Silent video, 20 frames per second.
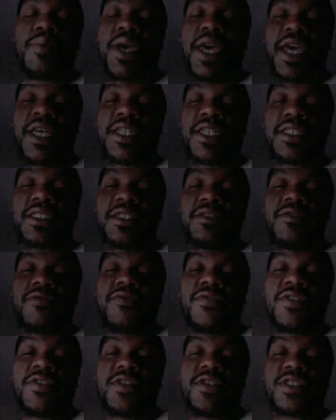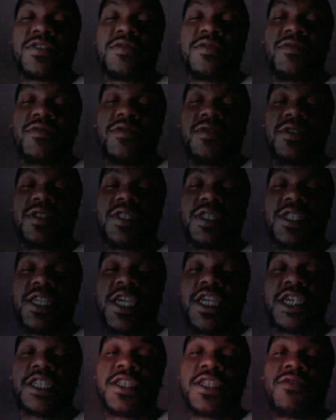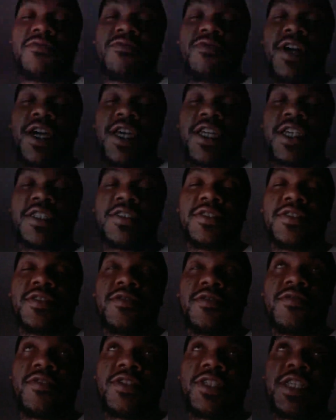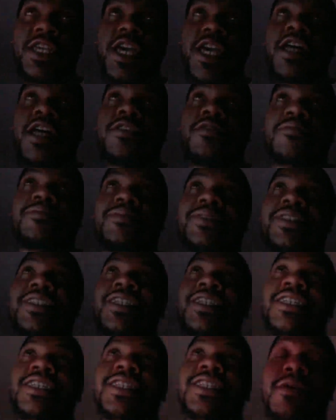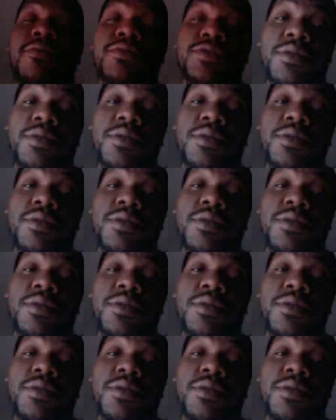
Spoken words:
pass interference on KJ Wright on Gallup, that was